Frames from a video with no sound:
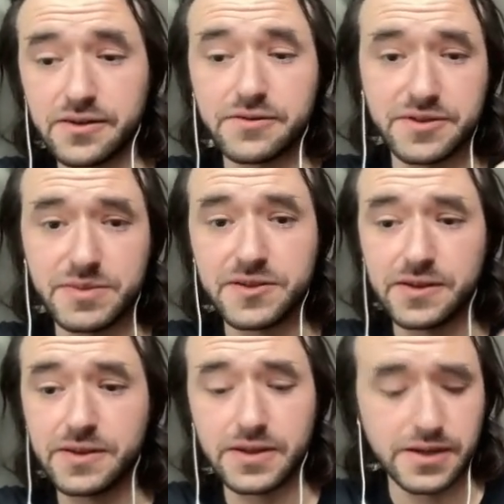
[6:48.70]
Christmas
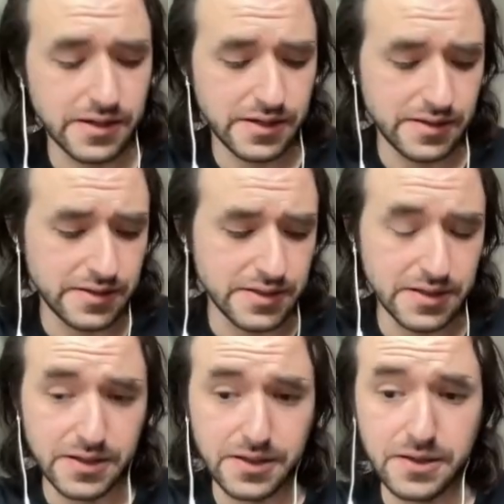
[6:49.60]
and
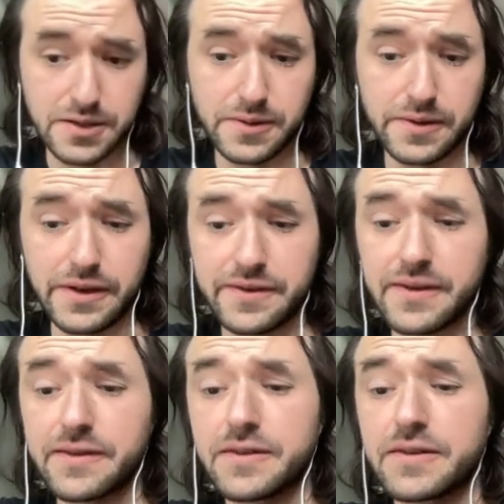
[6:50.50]
New Year's
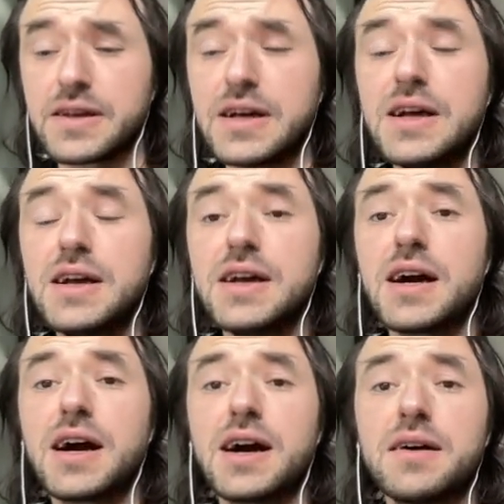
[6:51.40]
season.
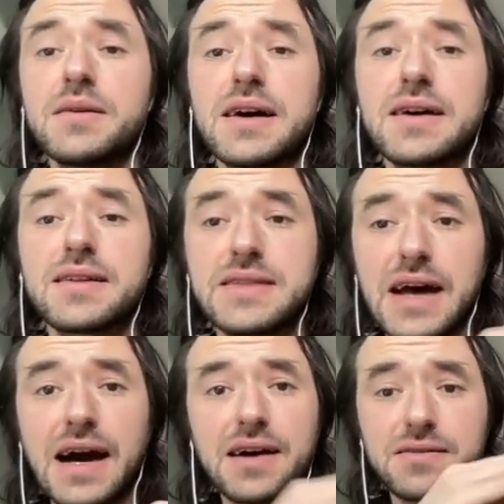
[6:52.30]

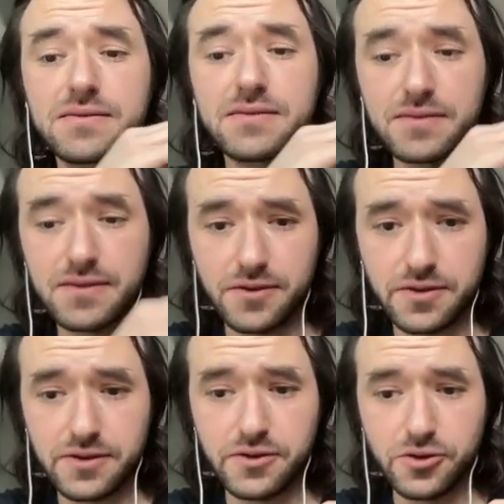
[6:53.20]
That
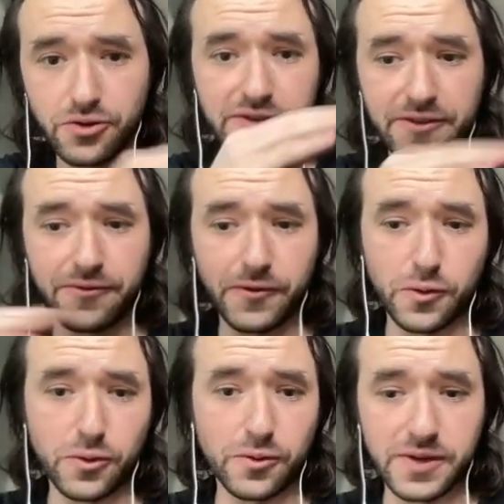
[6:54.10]
caused a
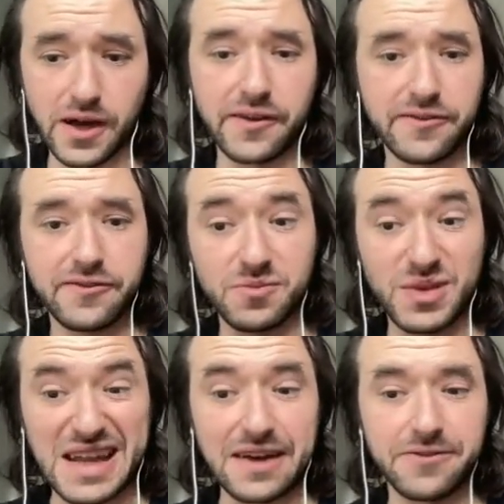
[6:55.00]
few tasks to
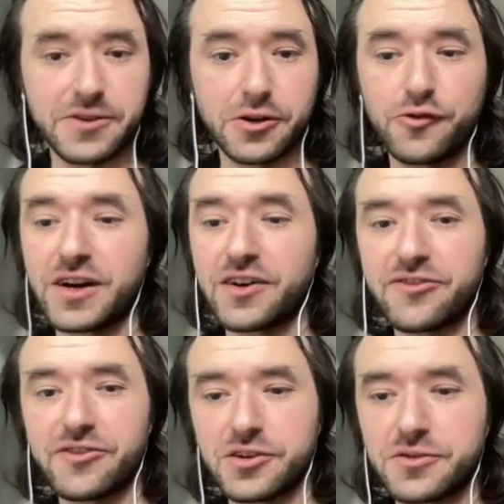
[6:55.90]
be left over,
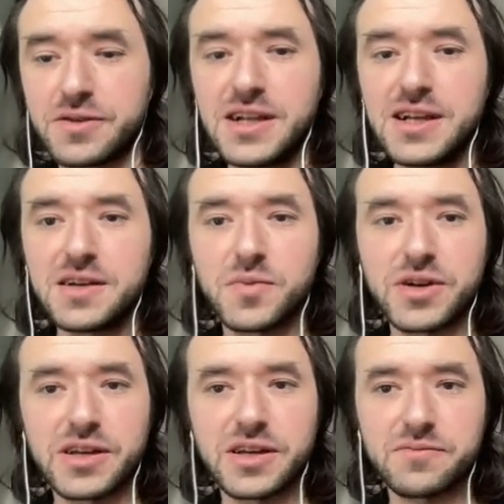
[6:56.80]
so
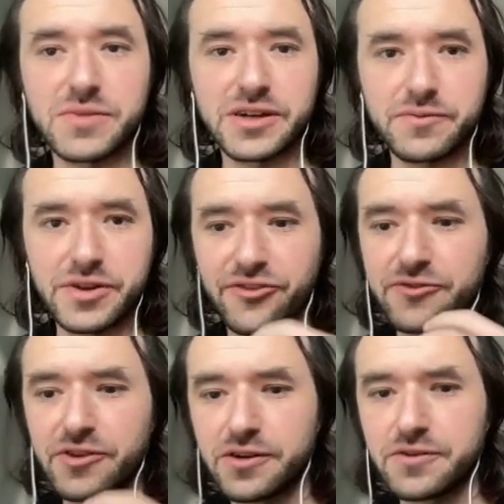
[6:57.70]
we
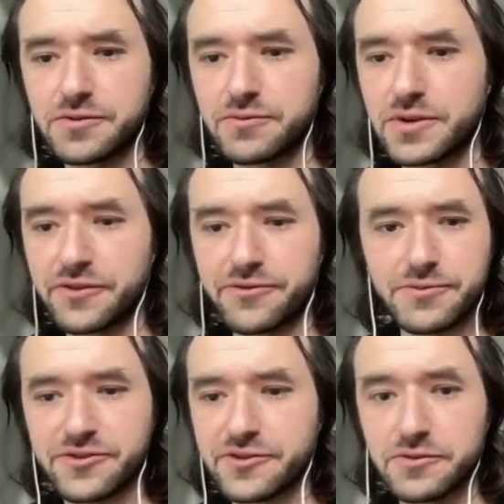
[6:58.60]
struggled with
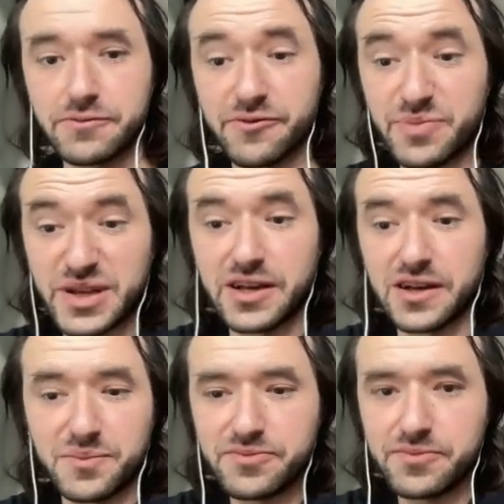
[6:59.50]
picking
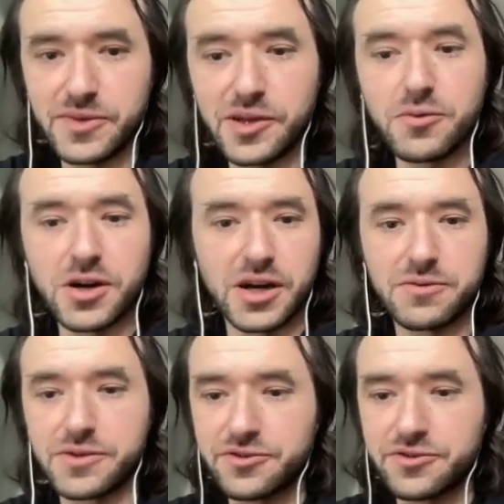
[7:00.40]
up new work, which